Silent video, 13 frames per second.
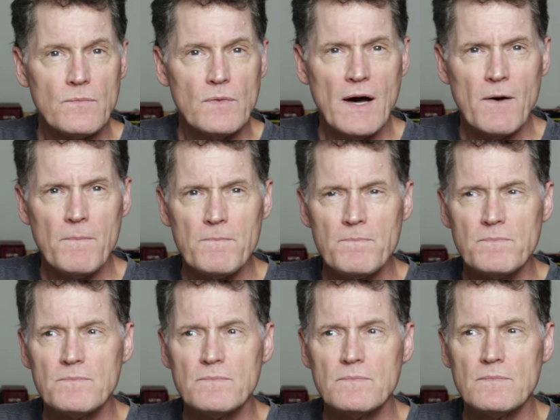Well,
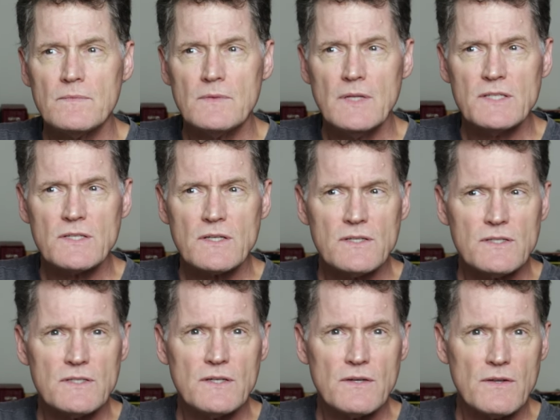let's
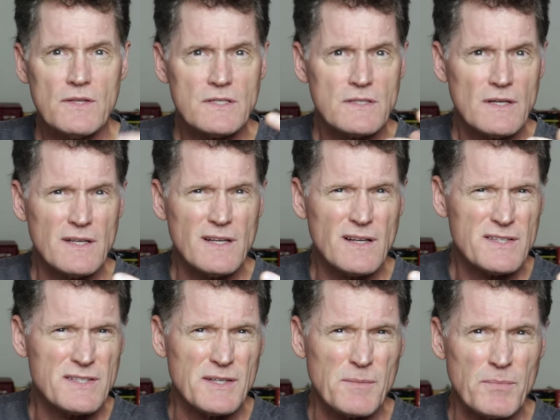consider this a little
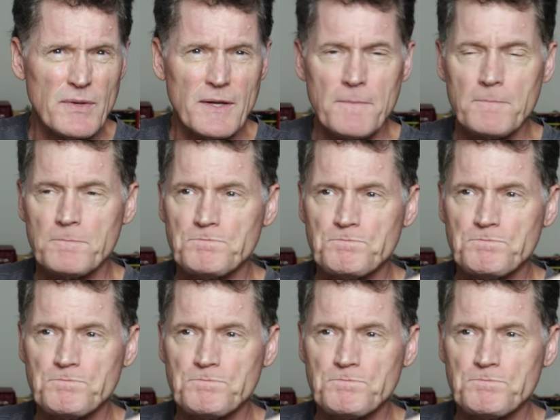simply.